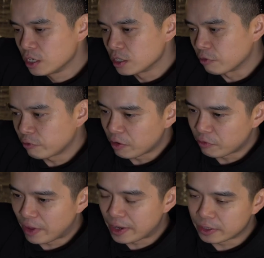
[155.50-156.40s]
the front
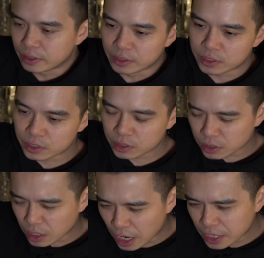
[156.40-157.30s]
fenders,
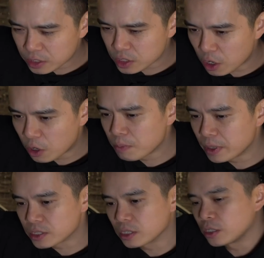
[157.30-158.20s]
kind of certain
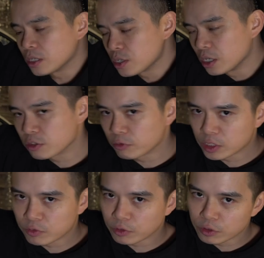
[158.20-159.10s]
bits are starting to
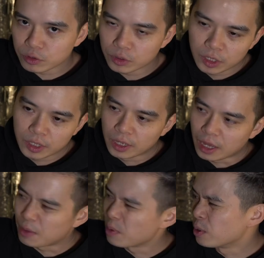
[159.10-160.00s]
rust through,
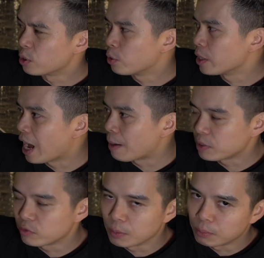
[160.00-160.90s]
and I'm not quite
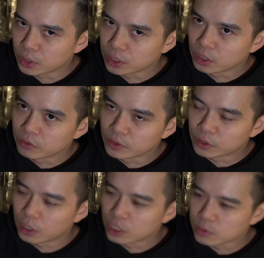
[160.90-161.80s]
happy with the bonnet of the
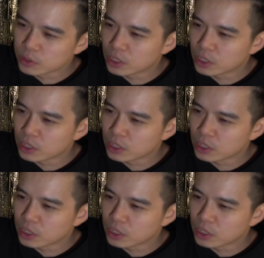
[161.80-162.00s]
car as well.